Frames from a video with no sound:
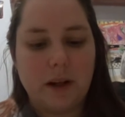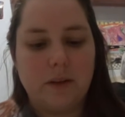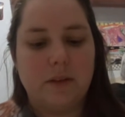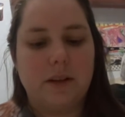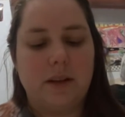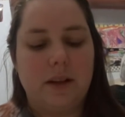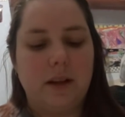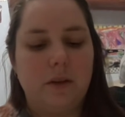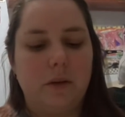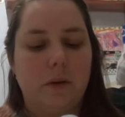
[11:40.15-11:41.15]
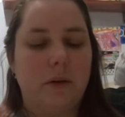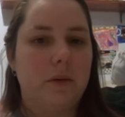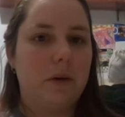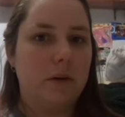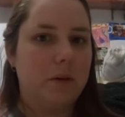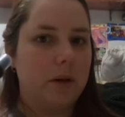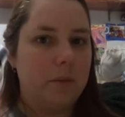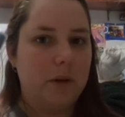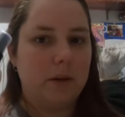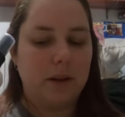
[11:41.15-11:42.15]
ounce container or a 200
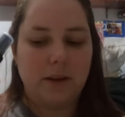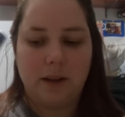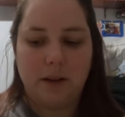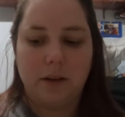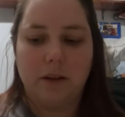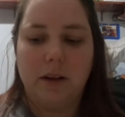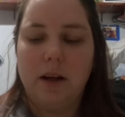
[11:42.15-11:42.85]
ml container.